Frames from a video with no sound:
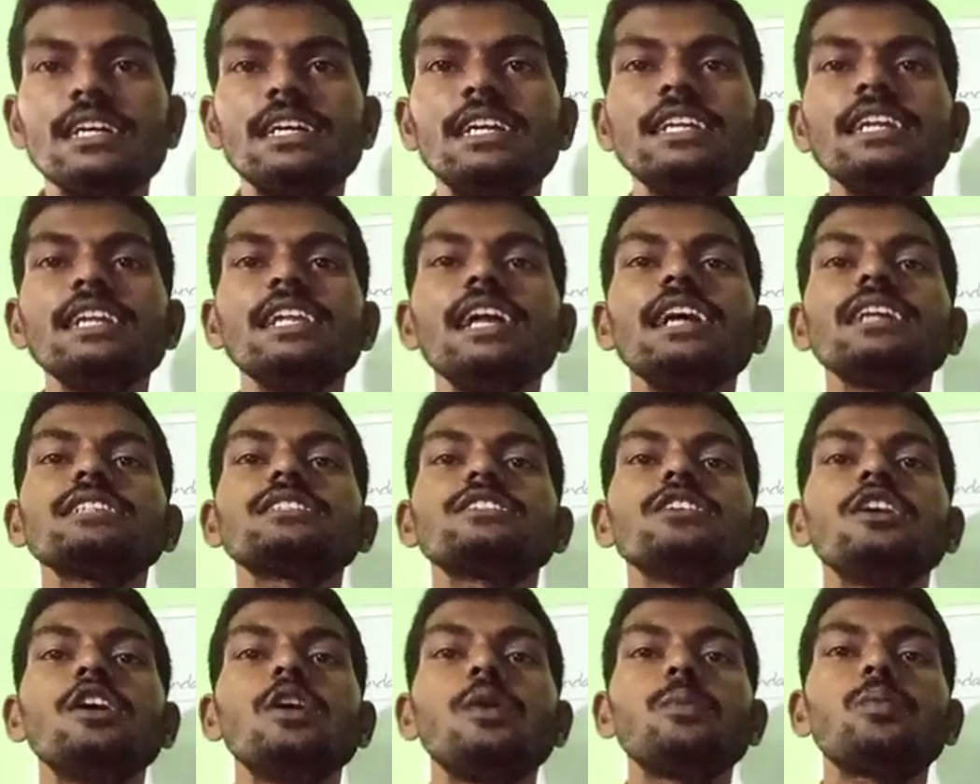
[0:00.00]
written as
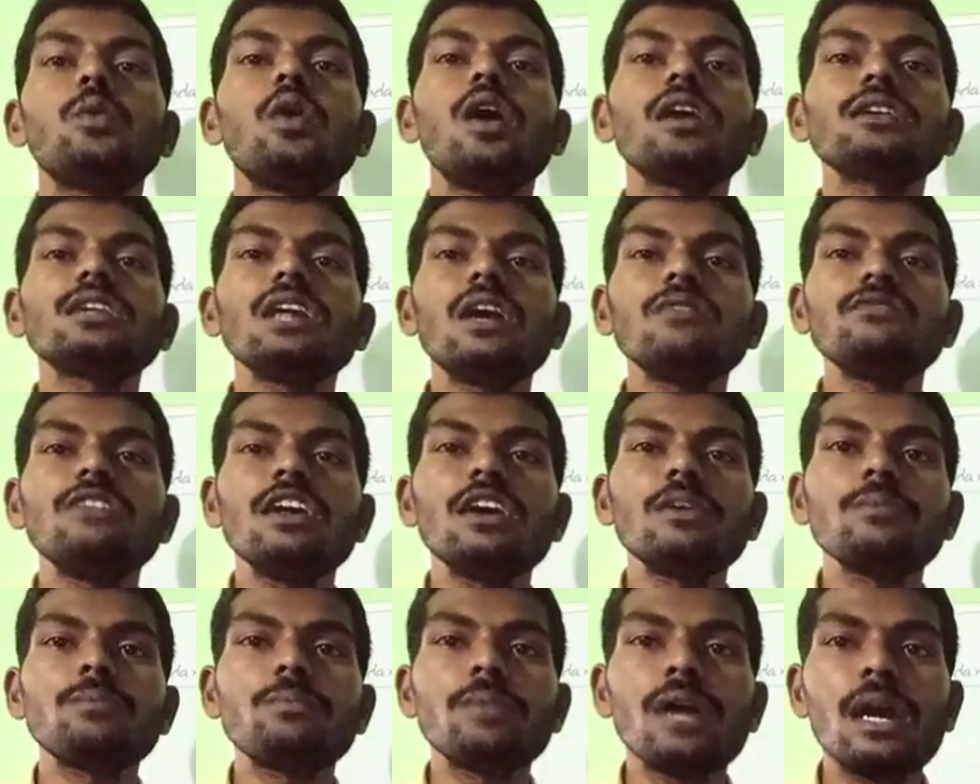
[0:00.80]
product of
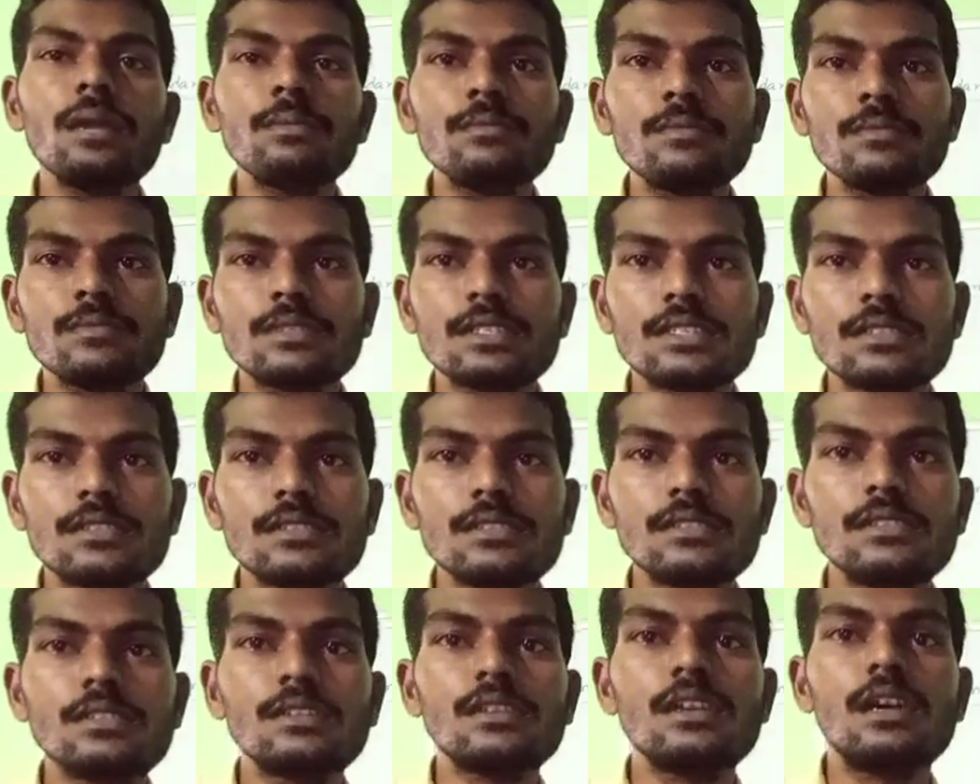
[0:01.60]
their primes.